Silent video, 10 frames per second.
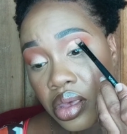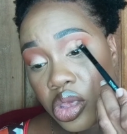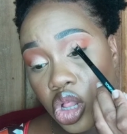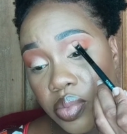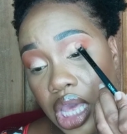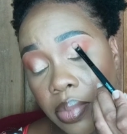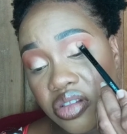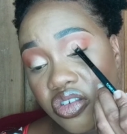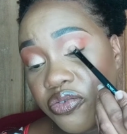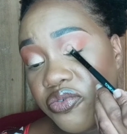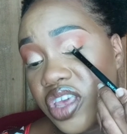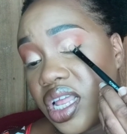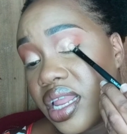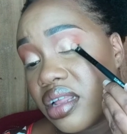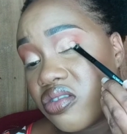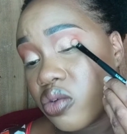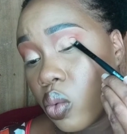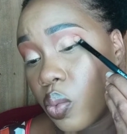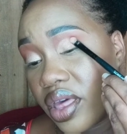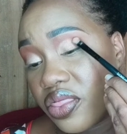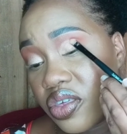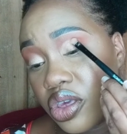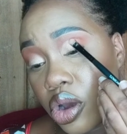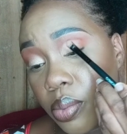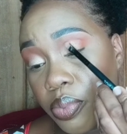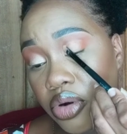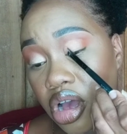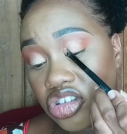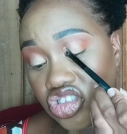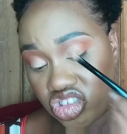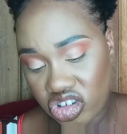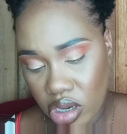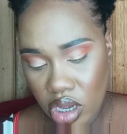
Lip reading: You'll be able to feel it with your brush